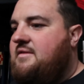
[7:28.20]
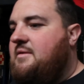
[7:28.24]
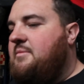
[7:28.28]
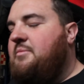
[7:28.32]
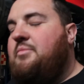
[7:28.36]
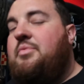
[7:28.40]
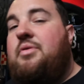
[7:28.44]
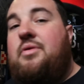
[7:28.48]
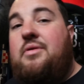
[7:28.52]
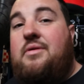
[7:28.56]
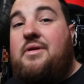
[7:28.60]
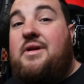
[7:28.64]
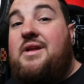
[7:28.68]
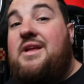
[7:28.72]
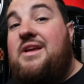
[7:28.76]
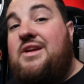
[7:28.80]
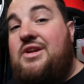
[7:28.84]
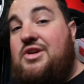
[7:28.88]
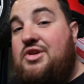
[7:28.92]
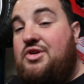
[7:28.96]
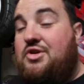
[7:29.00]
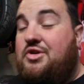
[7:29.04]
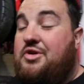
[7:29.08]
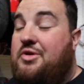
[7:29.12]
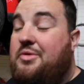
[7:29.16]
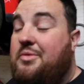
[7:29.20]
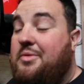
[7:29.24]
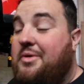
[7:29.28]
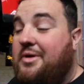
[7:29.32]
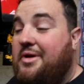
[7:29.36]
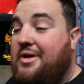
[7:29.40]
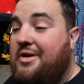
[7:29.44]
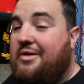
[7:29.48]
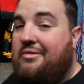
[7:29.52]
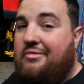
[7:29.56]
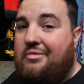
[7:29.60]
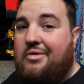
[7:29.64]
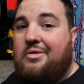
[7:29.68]
I'm pretty sure we're
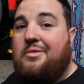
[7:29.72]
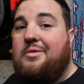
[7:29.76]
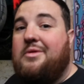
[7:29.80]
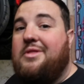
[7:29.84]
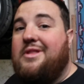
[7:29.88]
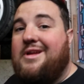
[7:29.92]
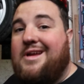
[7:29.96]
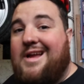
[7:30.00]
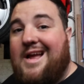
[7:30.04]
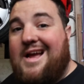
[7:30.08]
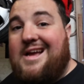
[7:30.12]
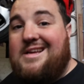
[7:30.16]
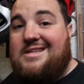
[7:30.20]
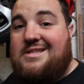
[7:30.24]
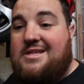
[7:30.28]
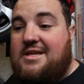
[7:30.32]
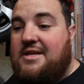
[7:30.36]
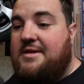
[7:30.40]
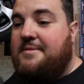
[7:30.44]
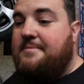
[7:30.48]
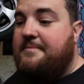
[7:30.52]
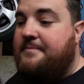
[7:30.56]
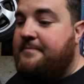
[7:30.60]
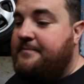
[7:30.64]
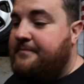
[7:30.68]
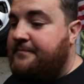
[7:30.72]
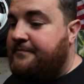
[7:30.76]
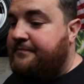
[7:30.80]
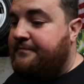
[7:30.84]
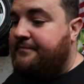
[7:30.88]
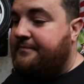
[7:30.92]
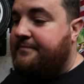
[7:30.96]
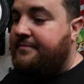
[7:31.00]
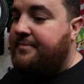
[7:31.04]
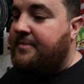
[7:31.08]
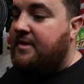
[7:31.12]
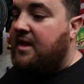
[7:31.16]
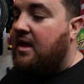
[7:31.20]
going to ruin the gasket.
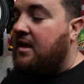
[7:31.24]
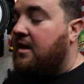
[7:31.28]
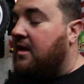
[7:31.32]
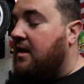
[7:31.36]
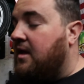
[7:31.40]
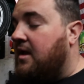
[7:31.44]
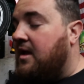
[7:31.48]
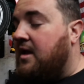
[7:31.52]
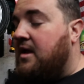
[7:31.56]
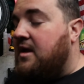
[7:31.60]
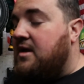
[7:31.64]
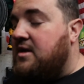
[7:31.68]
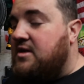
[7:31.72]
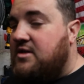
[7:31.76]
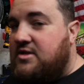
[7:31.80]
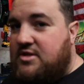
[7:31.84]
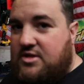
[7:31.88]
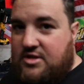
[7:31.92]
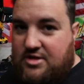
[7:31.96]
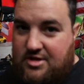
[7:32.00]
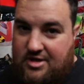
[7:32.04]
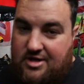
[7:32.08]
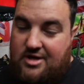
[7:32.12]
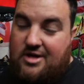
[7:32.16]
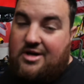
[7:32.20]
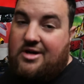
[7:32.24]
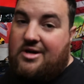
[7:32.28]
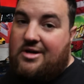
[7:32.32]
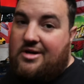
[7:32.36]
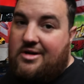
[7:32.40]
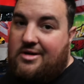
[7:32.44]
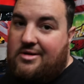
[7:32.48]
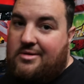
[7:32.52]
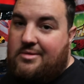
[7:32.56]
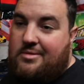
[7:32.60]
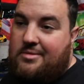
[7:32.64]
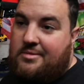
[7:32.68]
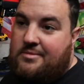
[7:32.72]

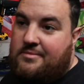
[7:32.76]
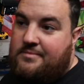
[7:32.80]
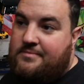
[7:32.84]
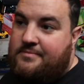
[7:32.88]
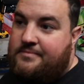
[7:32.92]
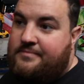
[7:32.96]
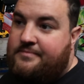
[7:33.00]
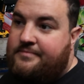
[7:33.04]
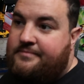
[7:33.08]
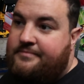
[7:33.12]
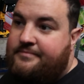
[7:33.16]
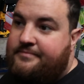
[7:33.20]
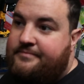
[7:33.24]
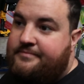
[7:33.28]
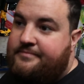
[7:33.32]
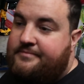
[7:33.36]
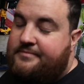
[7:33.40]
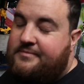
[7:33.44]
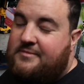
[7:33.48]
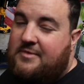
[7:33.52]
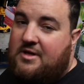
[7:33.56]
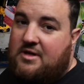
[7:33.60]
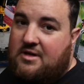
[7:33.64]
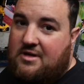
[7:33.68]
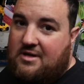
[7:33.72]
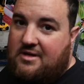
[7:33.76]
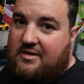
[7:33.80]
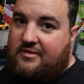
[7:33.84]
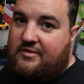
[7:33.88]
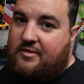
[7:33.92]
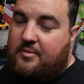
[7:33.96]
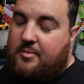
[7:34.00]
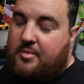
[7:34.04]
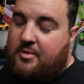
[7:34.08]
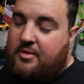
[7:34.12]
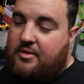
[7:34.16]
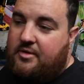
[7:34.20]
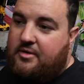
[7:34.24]
So I'm going to have
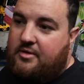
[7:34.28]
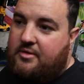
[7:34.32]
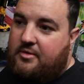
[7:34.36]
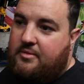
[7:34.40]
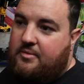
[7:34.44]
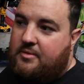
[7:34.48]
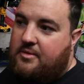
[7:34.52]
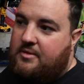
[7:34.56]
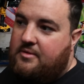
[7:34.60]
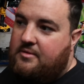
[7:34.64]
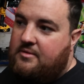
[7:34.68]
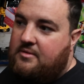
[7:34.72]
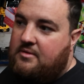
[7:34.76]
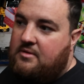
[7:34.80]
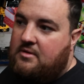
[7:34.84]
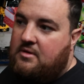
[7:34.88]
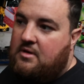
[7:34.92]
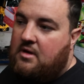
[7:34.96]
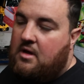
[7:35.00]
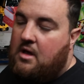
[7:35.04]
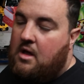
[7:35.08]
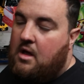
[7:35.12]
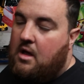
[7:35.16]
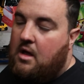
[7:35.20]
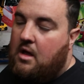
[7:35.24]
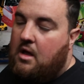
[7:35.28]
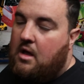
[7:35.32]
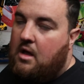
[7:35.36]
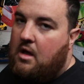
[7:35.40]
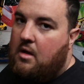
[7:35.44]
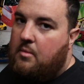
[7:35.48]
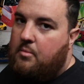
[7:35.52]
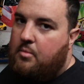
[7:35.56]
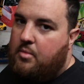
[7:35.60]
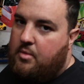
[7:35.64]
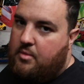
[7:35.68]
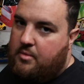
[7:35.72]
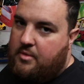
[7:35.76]
to buy a new one.
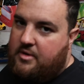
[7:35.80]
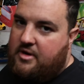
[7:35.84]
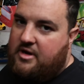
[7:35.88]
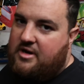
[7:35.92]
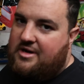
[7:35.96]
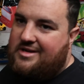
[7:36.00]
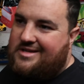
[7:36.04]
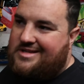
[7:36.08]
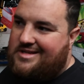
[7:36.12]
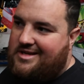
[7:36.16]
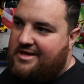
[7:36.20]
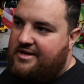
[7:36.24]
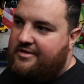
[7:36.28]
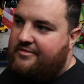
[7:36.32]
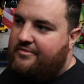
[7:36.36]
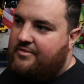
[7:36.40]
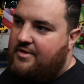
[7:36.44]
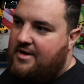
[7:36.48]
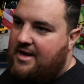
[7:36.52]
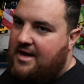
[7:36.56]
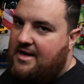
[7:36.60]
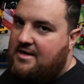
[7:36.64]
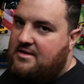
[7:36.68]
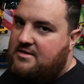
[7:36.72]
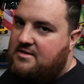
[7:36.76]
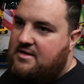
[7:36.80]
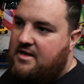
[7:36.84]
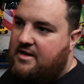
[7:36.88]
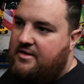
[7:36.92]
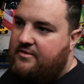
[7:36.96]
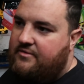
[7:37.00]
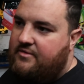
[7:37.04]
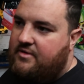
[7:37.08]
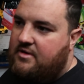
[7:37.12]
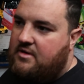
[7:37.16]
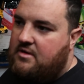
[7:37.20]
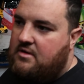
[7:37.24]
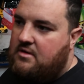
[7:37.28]
But we're going to see if we can
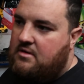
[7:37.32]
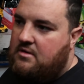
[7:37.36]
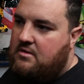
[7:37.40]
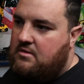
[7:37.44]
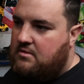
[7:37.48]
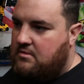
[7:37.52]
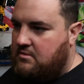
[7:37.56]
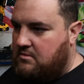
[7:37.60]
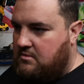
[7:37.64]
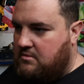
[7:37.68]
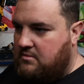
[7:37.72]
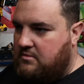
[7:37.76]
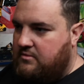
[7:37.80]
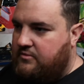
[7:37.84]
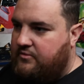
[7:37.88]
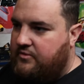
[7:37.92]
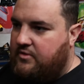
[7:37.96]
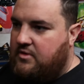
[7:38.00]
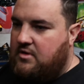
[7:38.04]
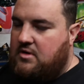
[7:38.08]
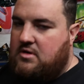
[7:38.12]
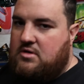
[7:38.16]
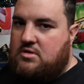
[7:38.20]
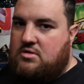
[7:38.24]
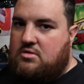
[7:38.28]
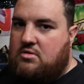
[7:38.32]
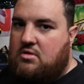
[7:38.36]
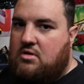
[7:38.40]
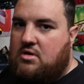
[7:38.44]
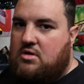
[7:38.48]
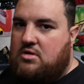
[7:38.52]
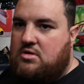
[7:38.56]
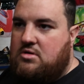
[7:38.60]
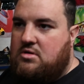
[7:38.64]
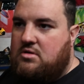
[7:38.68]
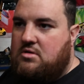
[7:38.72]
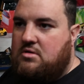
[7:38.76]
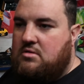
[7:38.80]
save it. Fingers
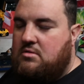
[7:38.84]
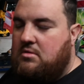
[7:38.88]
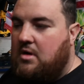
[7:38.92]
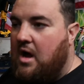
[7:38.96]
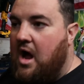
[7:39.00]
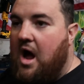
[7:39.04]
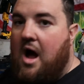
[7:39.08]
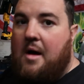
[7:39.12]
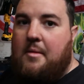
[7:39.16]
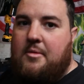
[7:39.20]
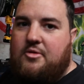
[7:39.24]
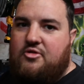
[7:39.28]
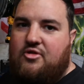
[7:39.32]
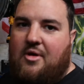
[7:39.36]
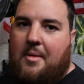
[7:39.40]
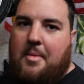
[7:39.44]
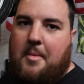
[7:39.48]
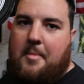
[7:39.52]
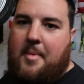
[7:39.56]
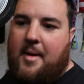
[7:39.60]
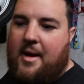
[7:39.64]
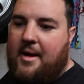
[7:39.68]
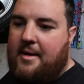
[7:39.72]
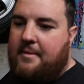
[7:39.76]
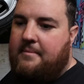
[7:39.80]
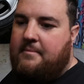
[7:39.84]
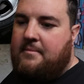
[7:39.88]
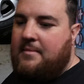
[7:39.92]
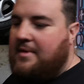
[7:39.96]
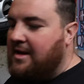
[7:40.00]
crossed. I'm going to drop the pan.